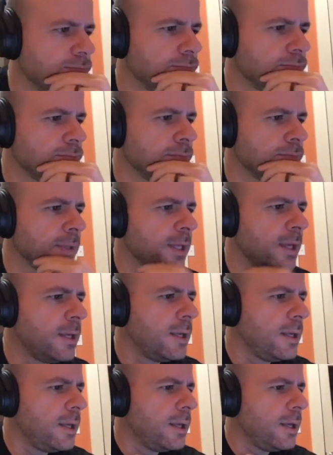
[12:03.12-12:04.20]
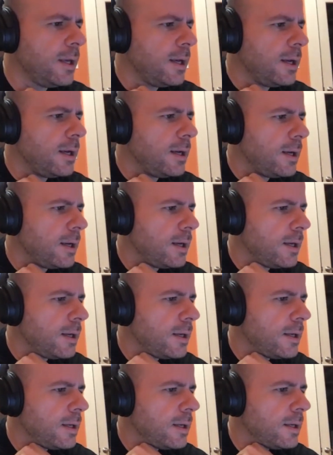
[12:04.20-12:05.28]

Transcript: name is uh, Father Har- uh,